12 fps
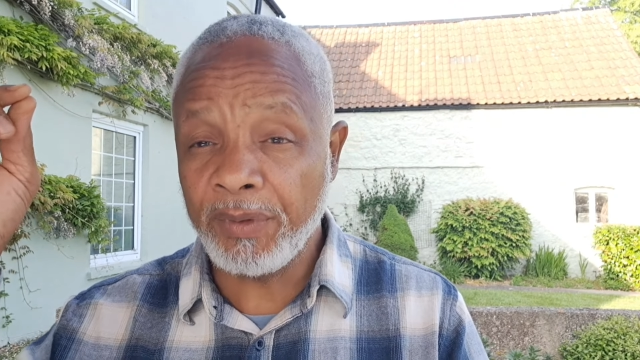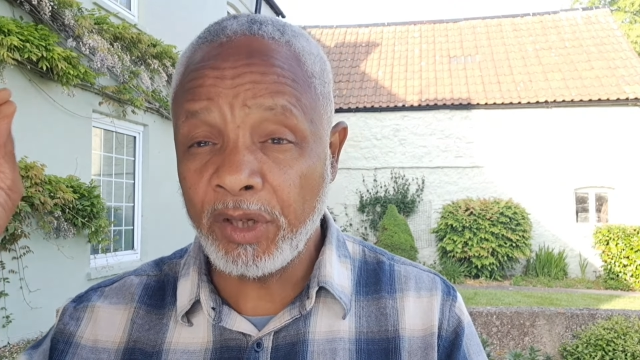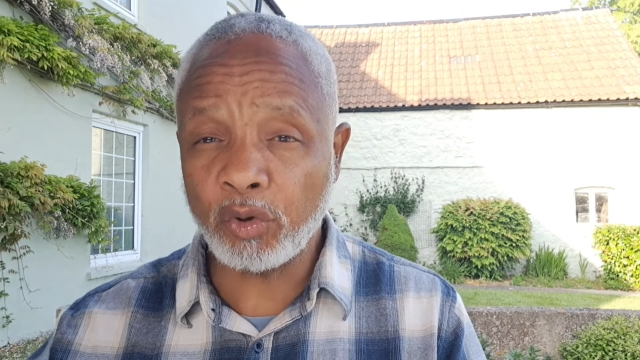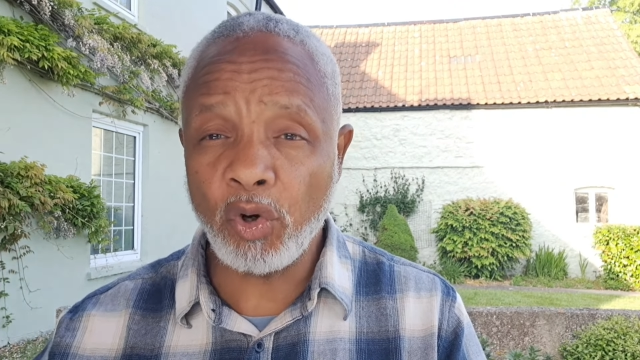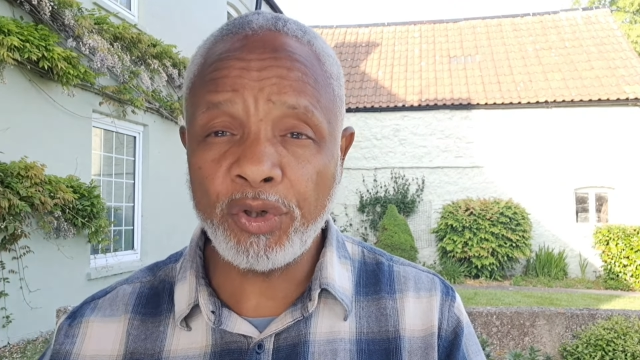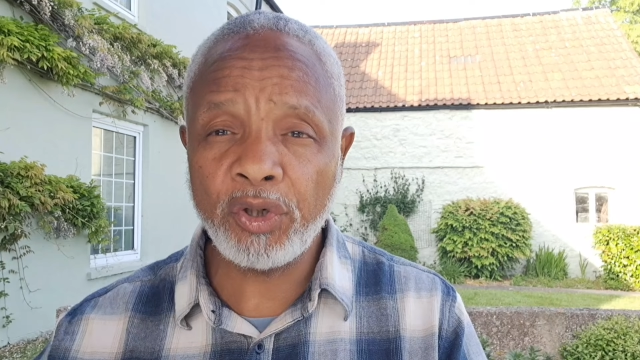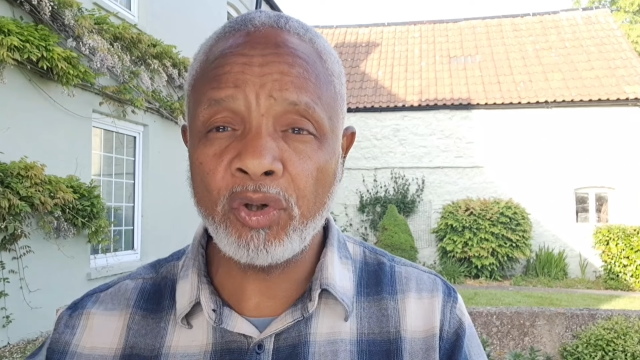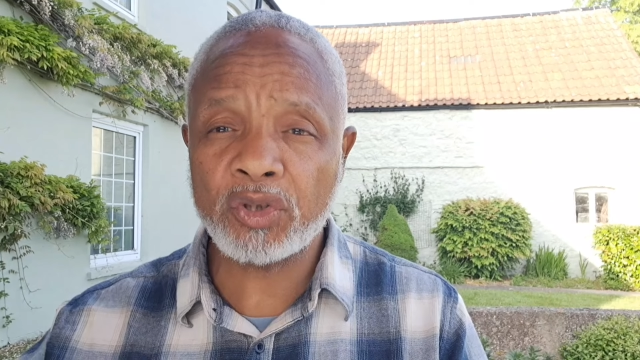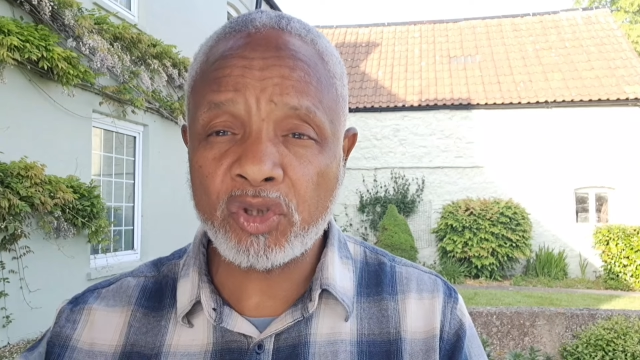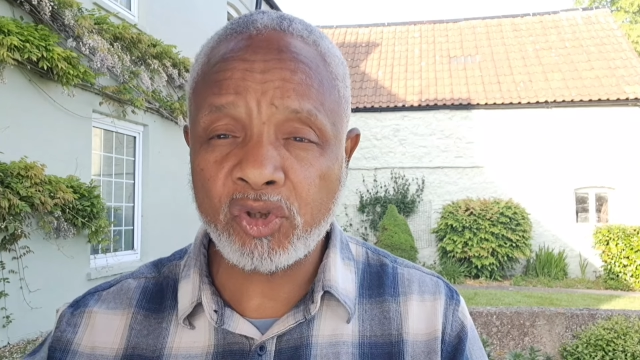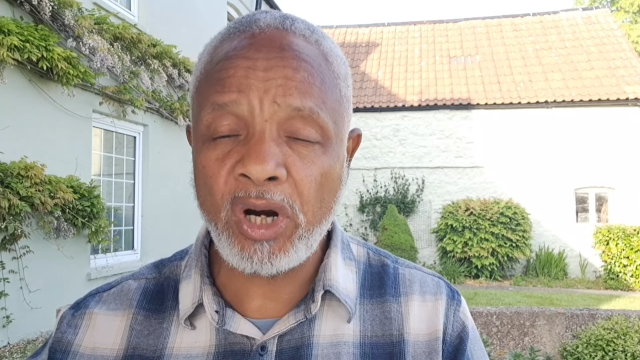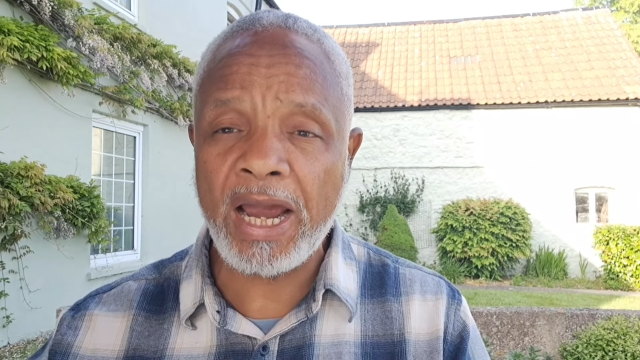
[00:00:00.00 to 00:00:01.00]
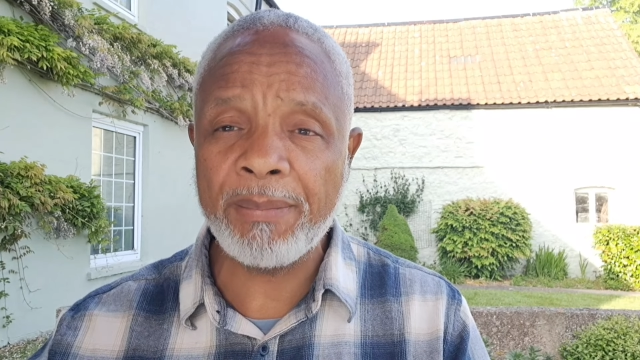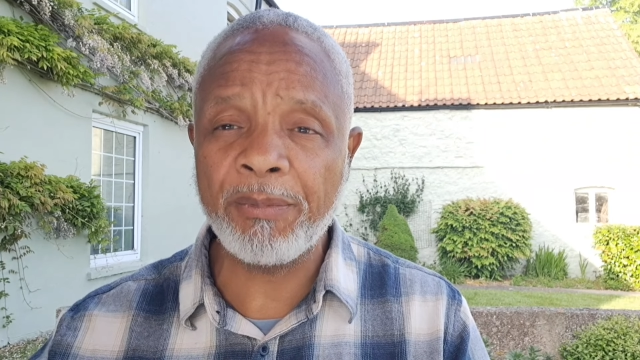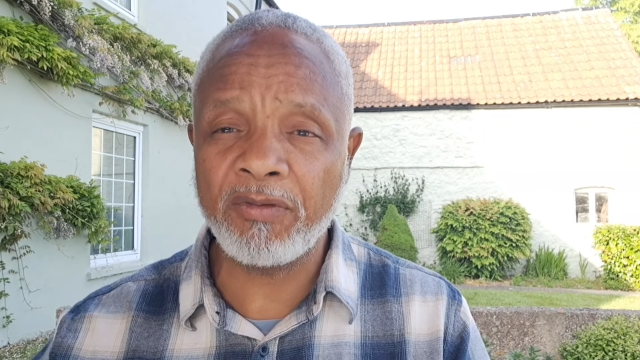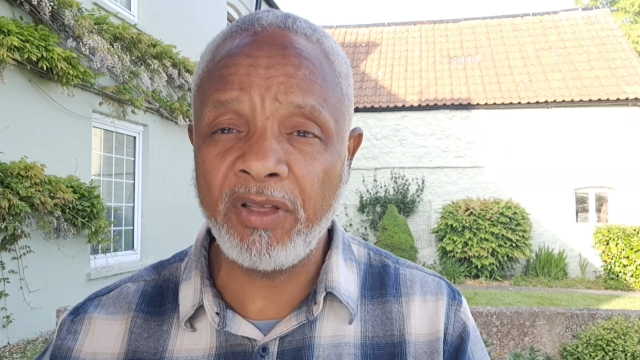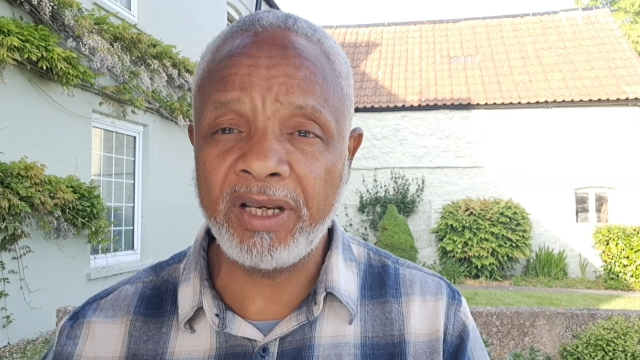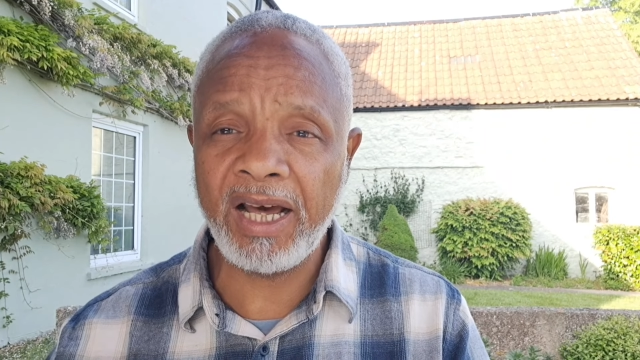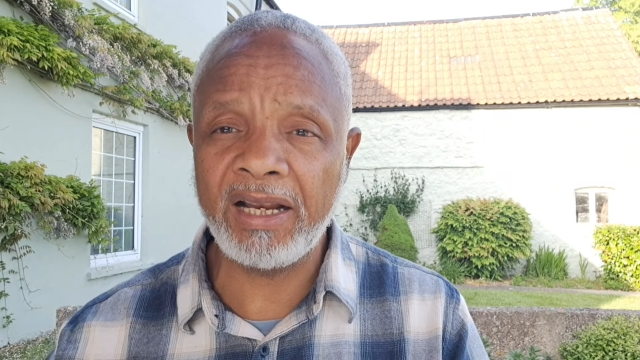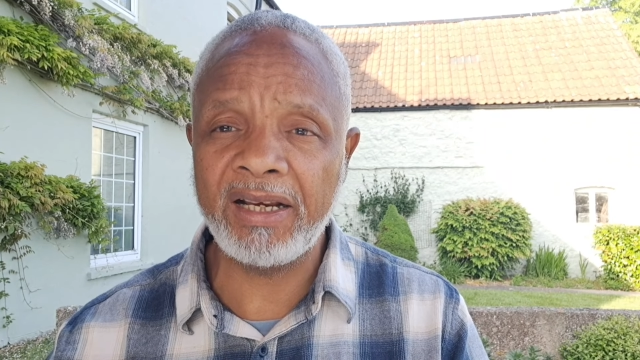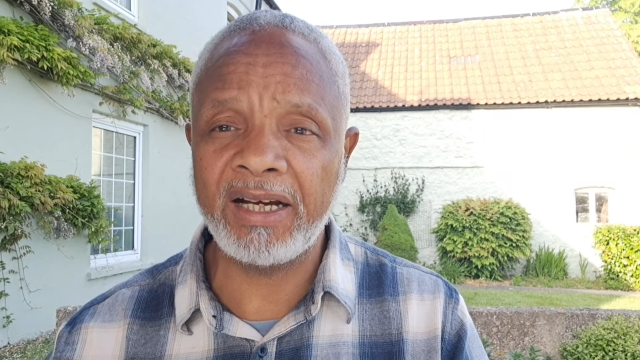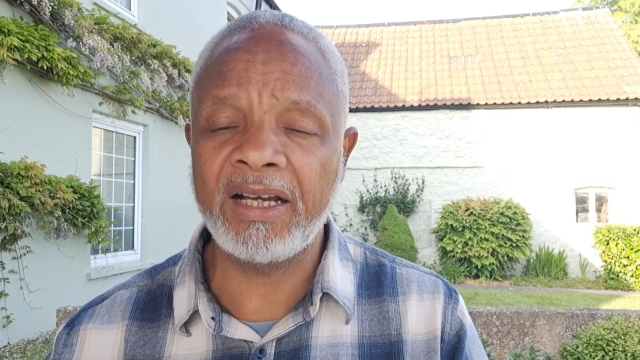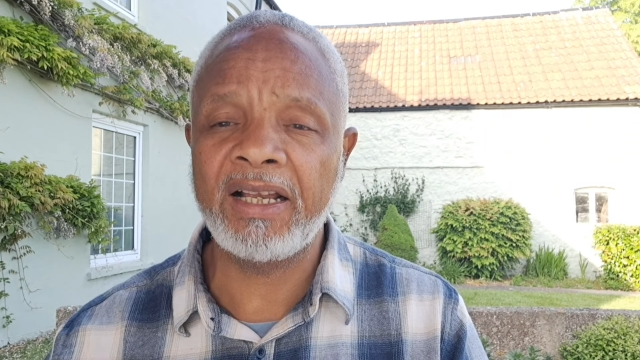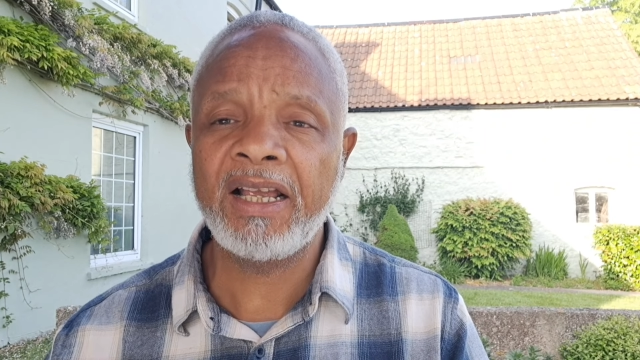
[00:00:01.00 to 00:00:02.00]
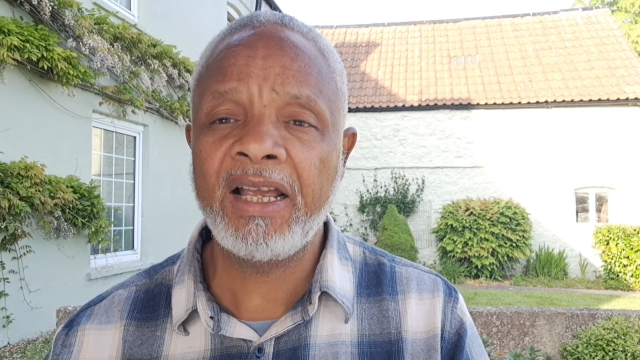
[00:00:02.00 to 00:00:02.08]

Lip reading: the royal tribe of the Lala.